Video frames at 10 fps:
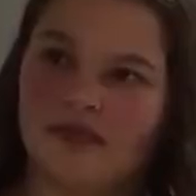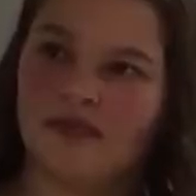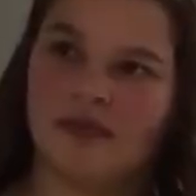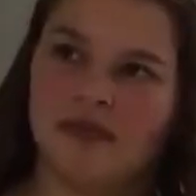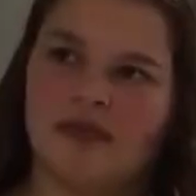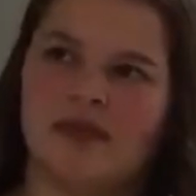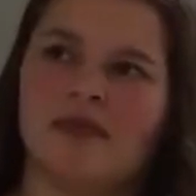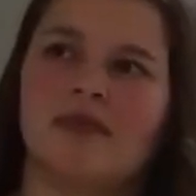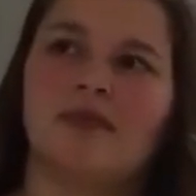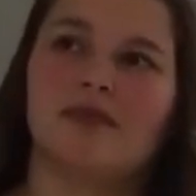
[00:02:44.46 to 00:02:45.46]
men are
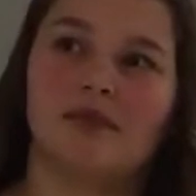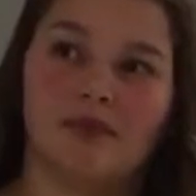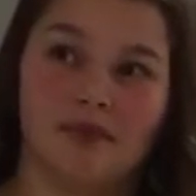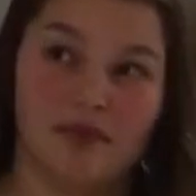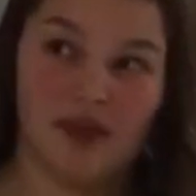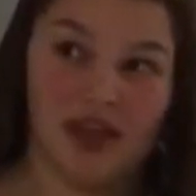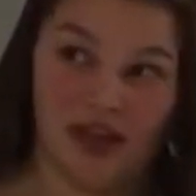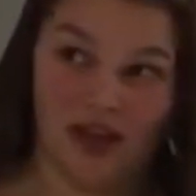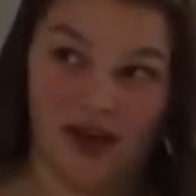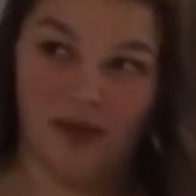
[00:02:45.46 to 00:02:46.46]
trash. They flirt with you,
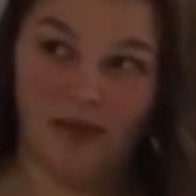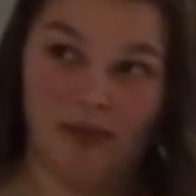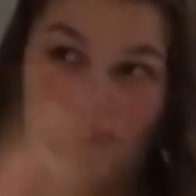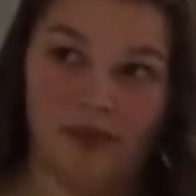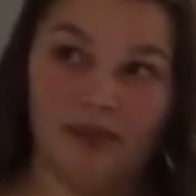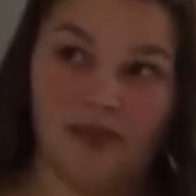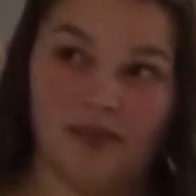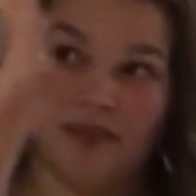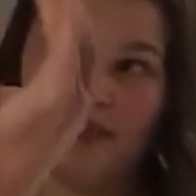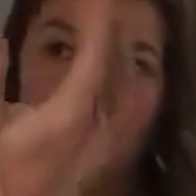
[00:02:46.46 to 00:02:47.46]
make you laugh,
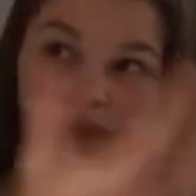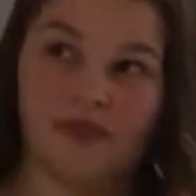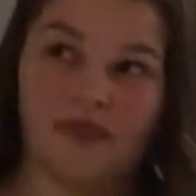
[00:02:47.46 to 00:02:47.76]
get you